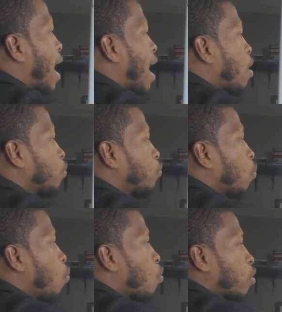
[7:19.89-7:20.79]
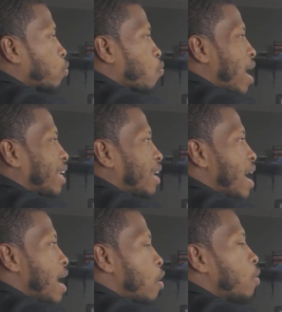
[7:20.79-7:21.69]
how to work right
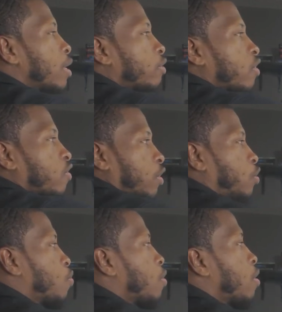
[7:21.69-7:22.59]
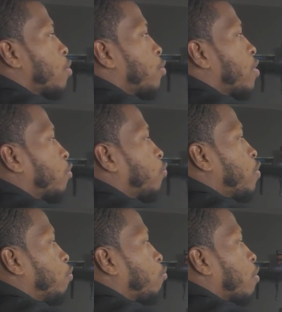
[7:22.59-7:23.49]
now to secure this
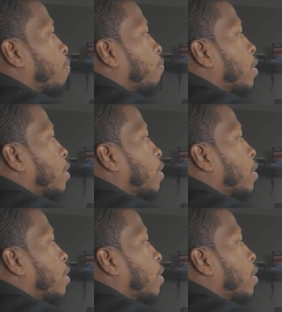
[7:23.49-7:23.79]
future.